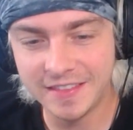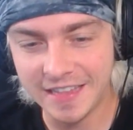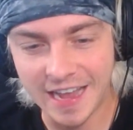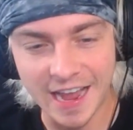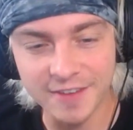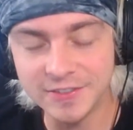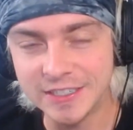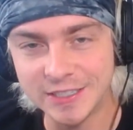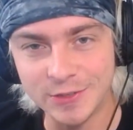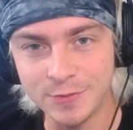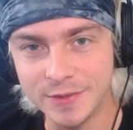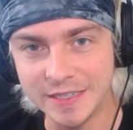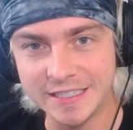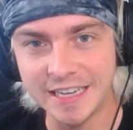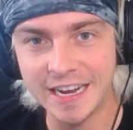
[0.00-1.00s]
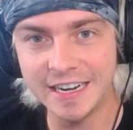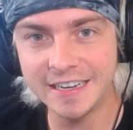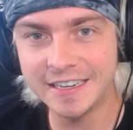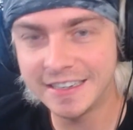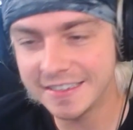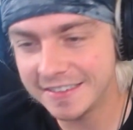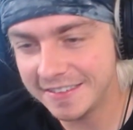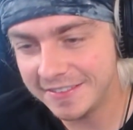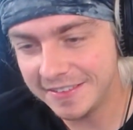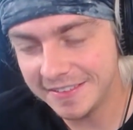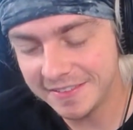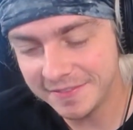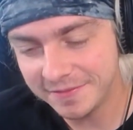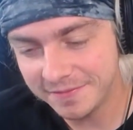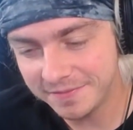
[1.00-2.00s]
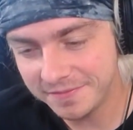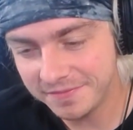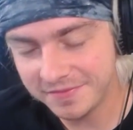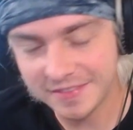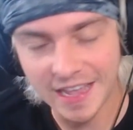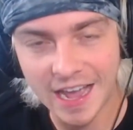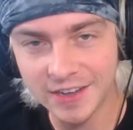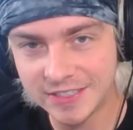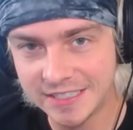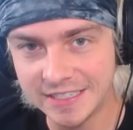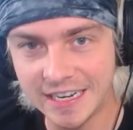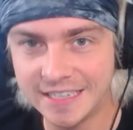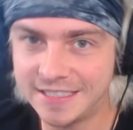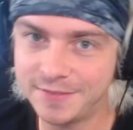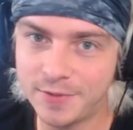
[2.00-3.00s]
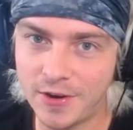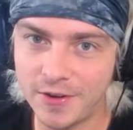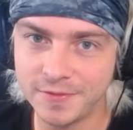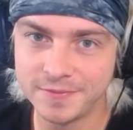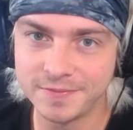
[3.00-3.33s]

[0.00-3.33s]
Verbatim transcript: I'm just super excited. I'll see you guys tomorrow.